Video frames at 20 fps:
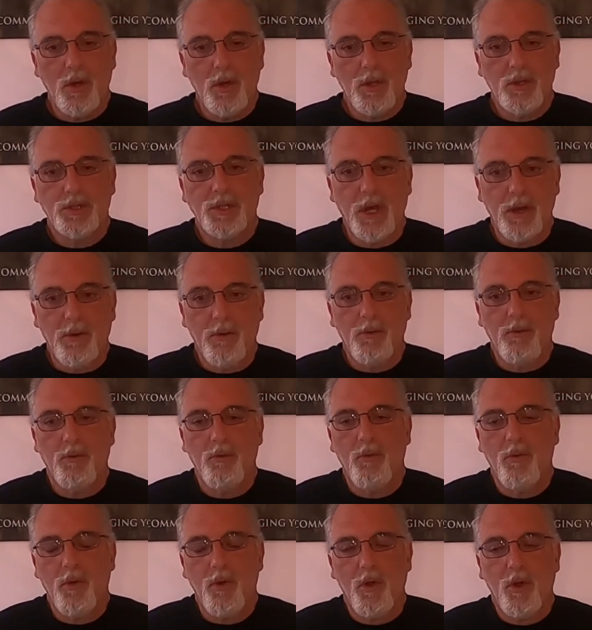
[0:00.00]

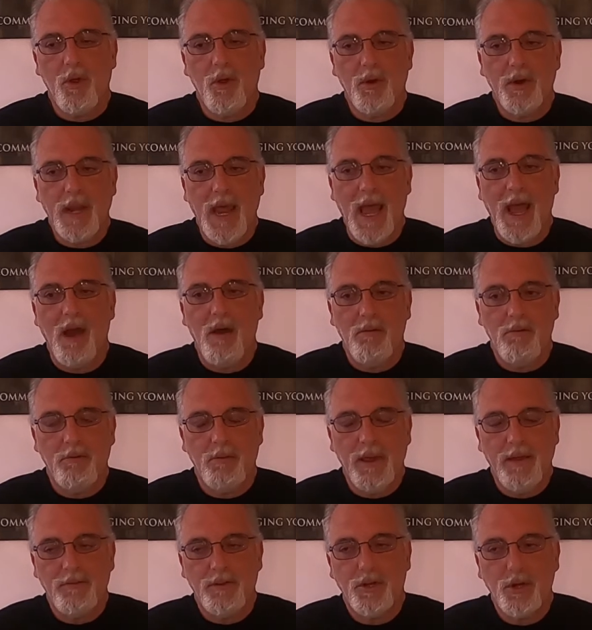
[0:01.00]
So now
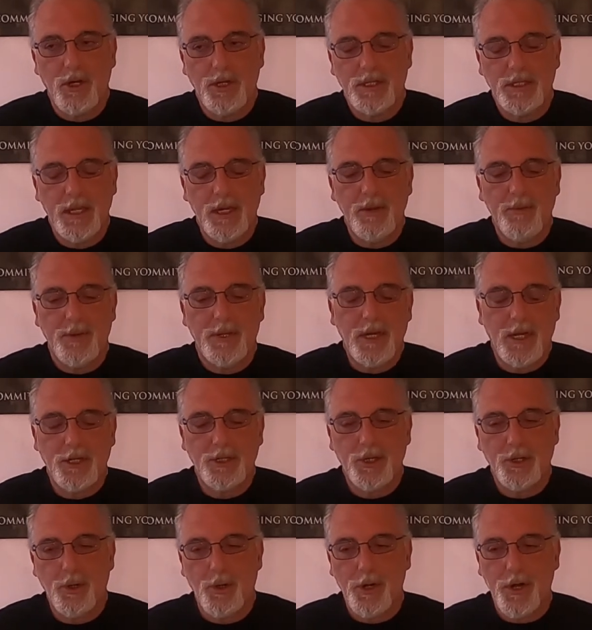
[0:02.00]
we have the dog sitting, we
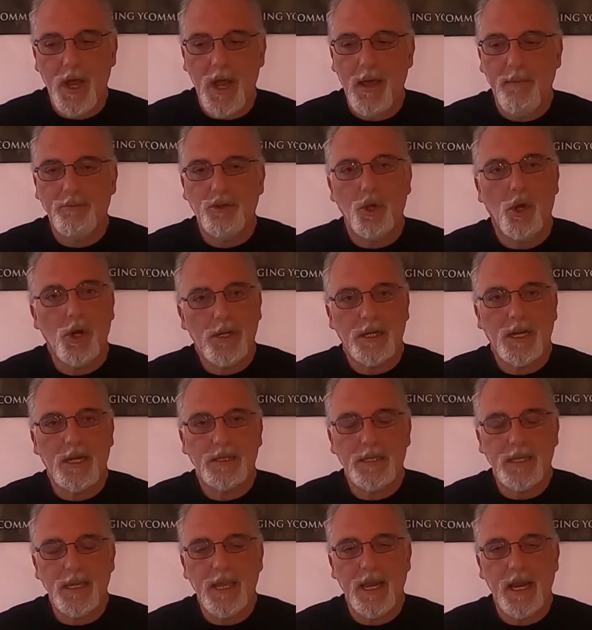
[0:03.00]
touch the doorknob, dog
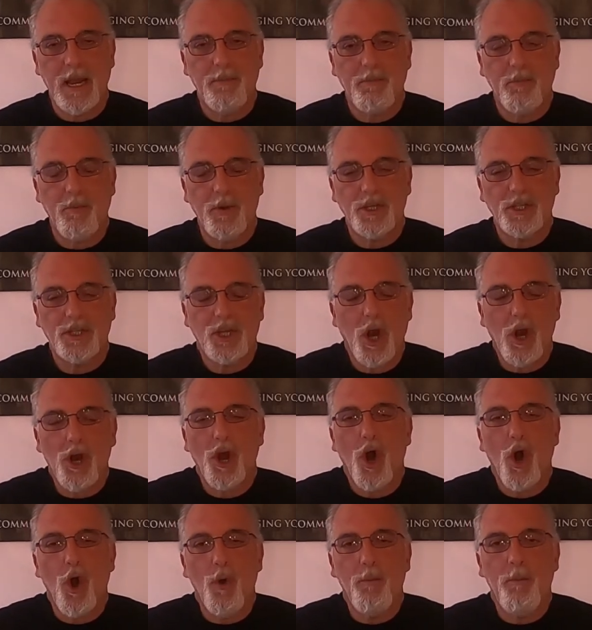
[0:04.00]
doesn't get up. We
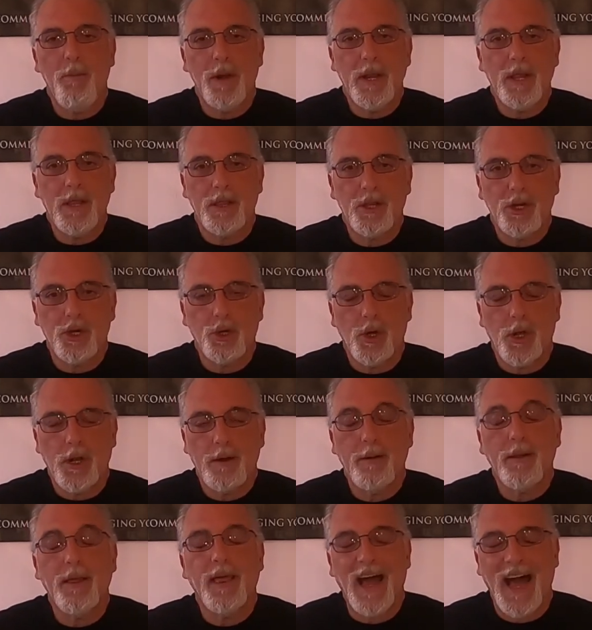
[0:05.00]
start opening the door.
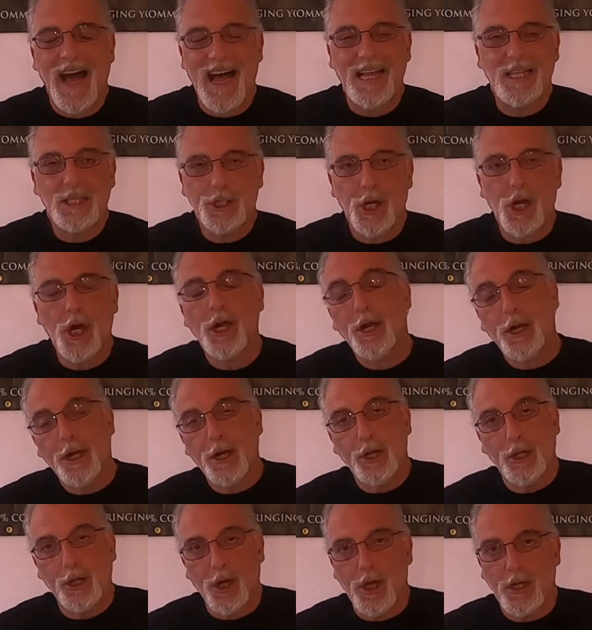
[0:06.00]
Odds are,
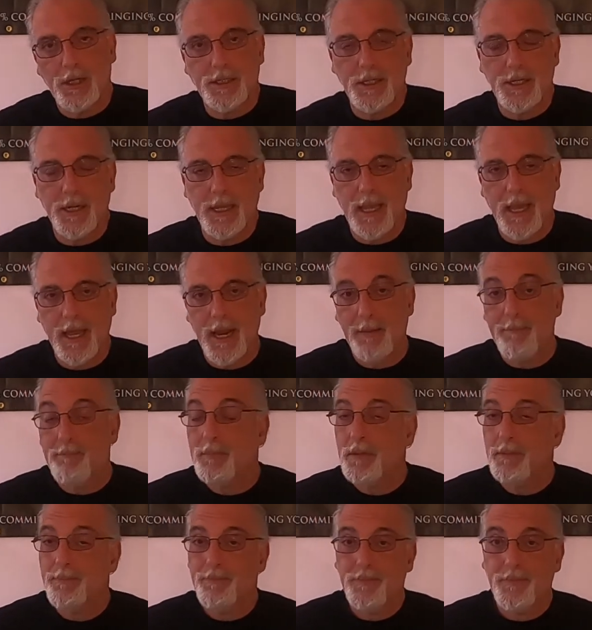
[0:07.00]
dog's going to get up.
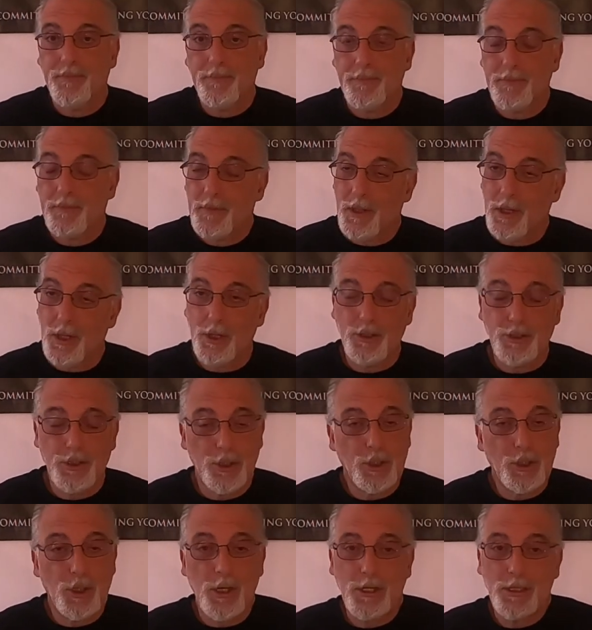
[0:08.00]
Close the
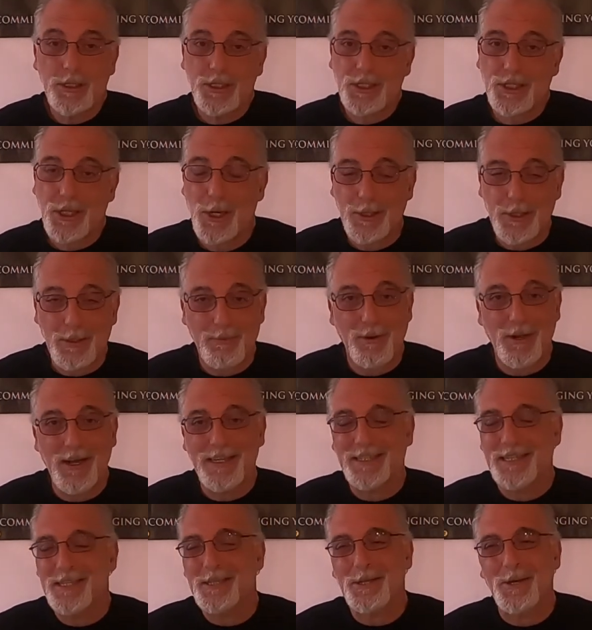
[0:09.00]
door, start the
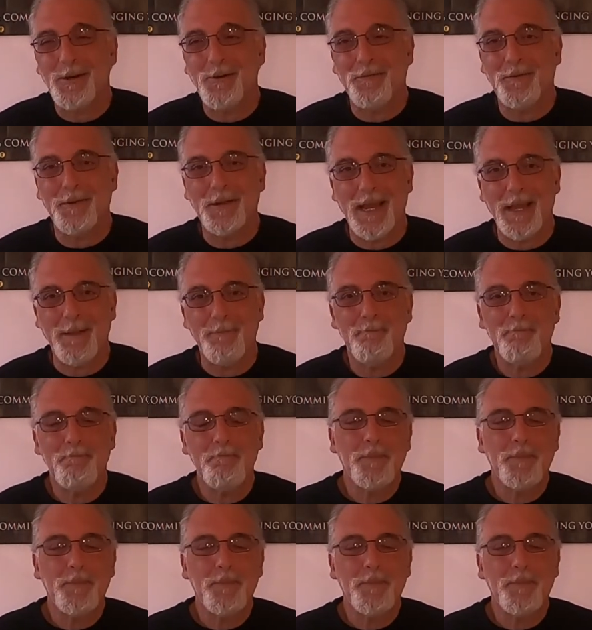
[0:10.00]
process over again.